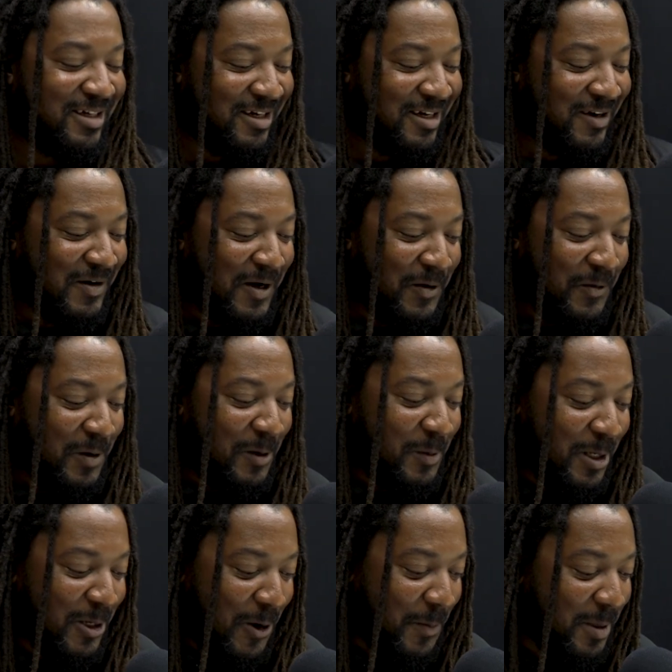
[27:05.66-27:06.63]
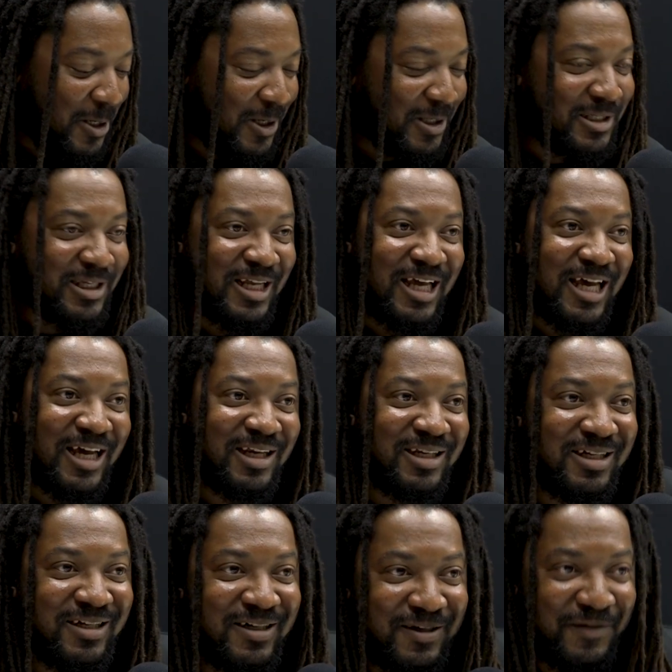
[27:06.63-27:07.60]
All right. Well, we're coming down to the
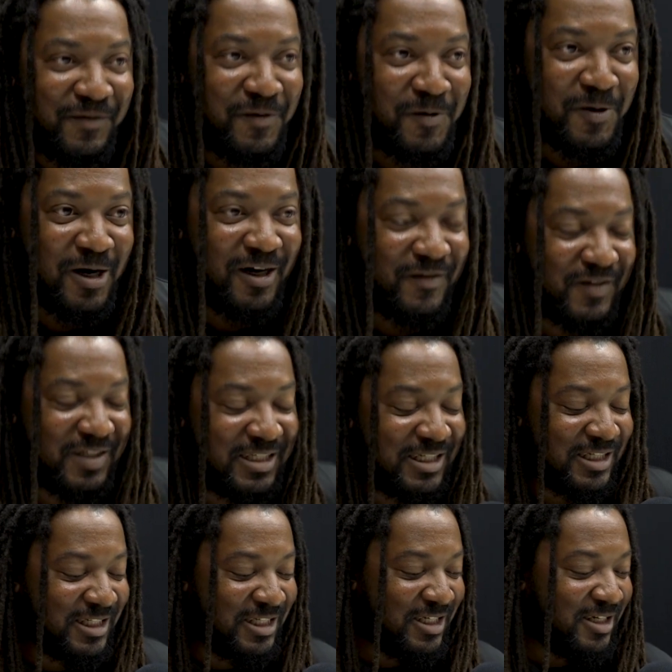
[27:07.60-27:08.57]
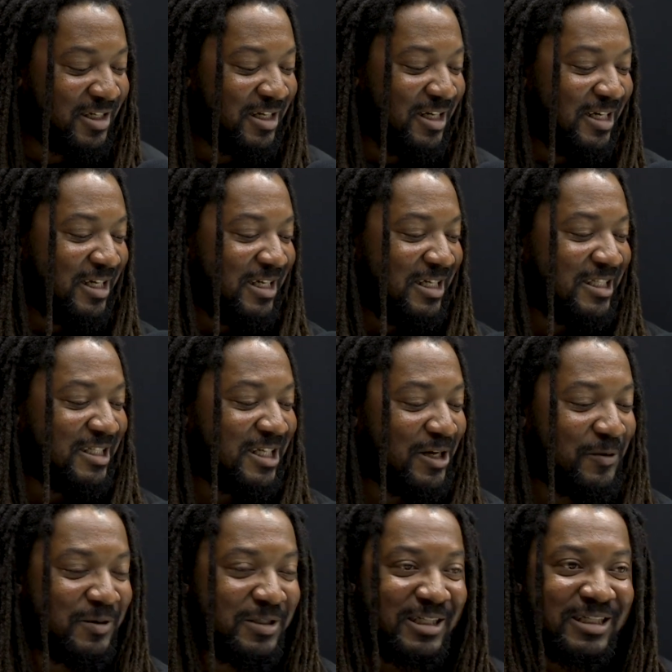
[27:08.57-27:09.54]
end of our conversation. So I
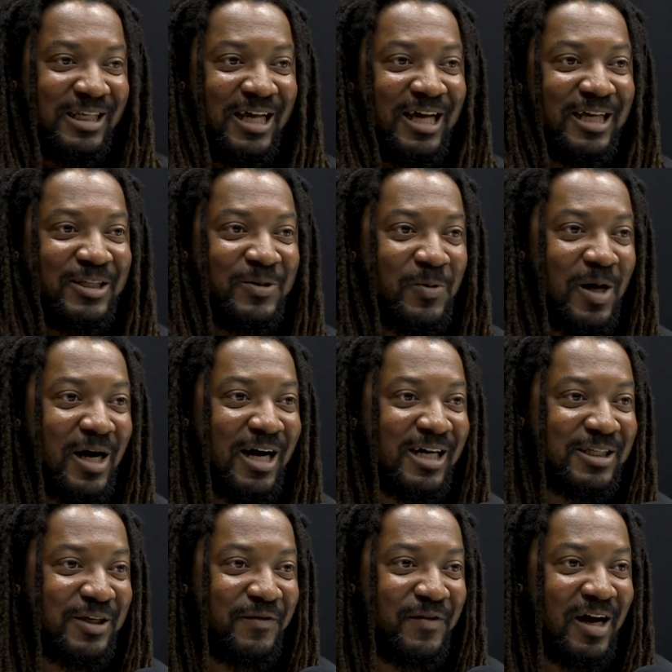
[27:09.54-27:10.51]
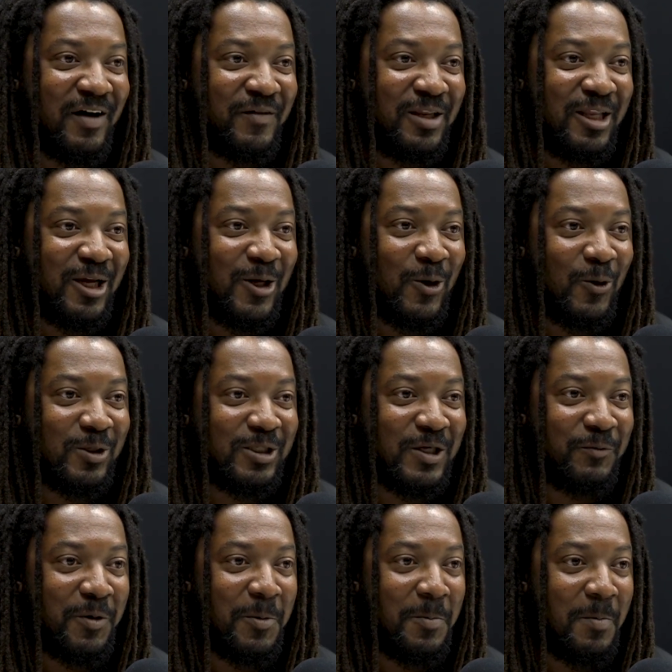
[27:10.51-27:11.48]
would just like to ask if you have any
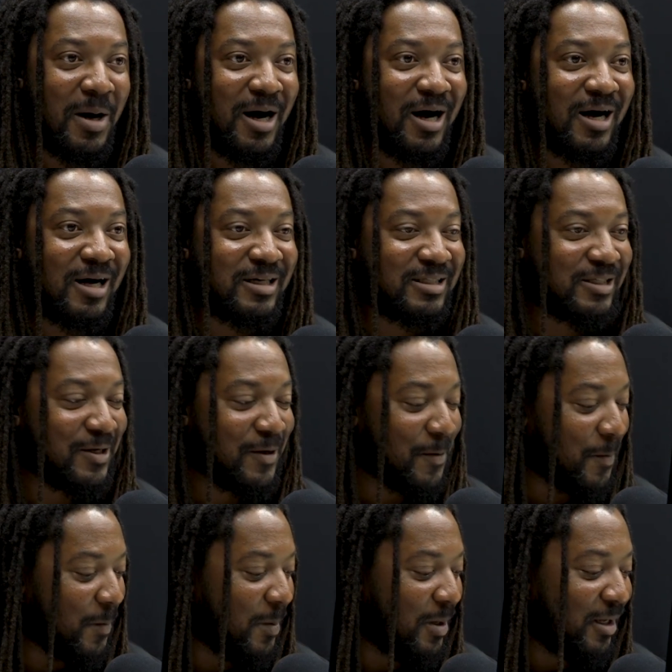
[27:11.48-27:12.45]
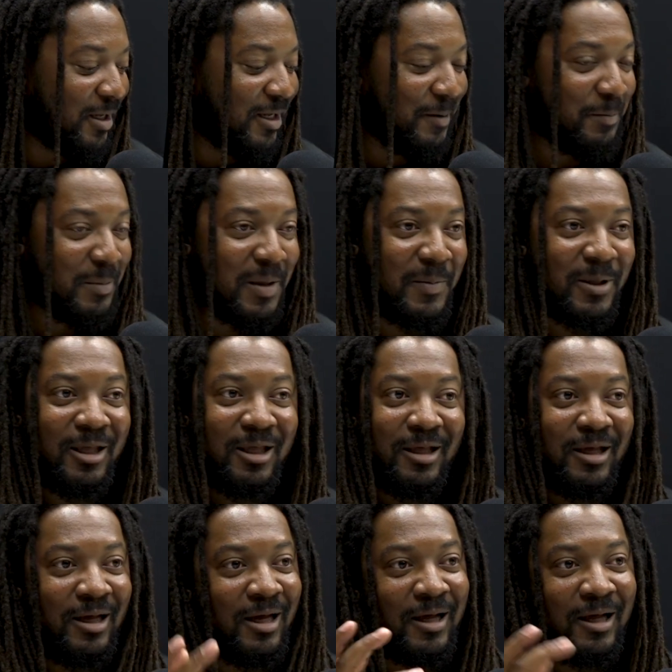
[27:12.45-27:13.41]
closing remarks,
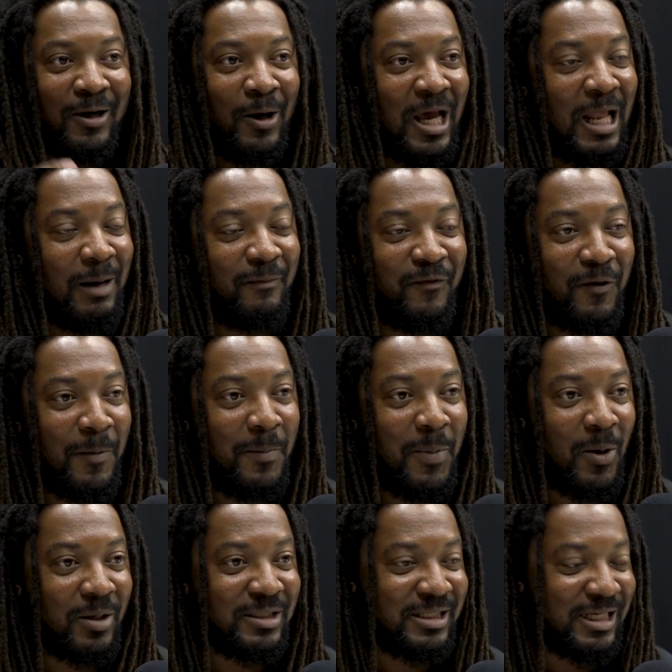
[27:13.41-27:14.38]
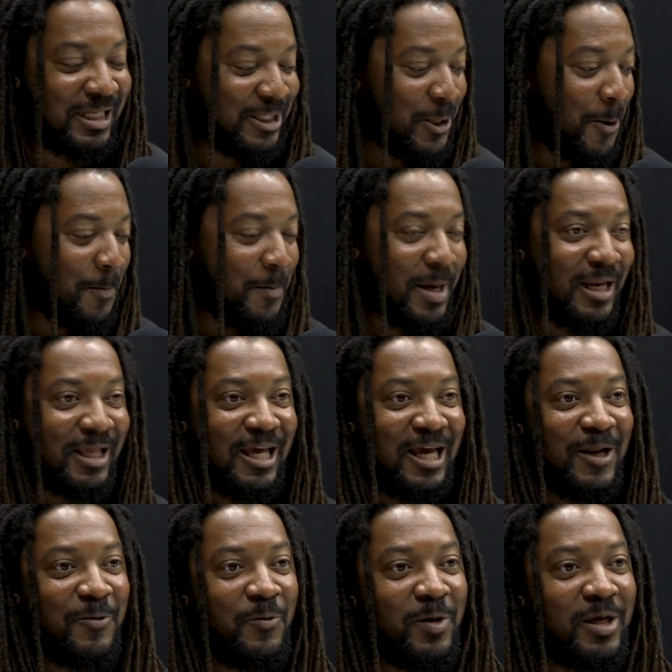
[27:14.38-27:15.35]
maybe helpful books that young men
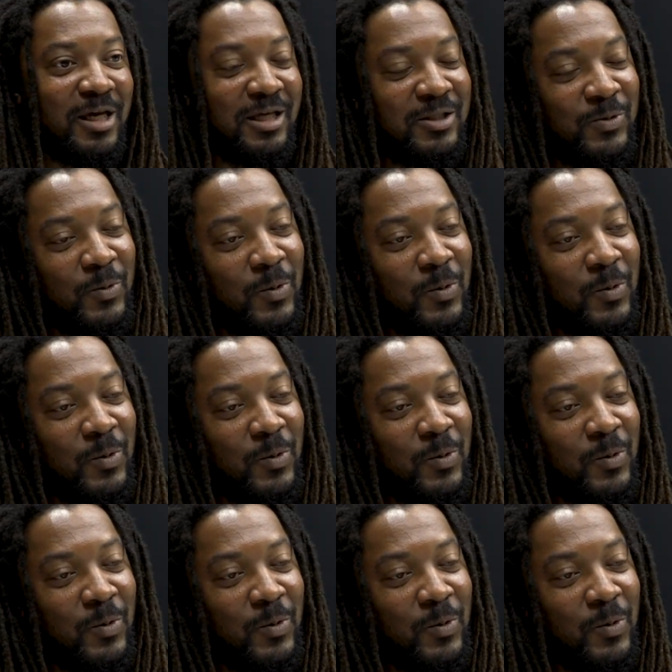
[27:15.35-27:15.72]
can read.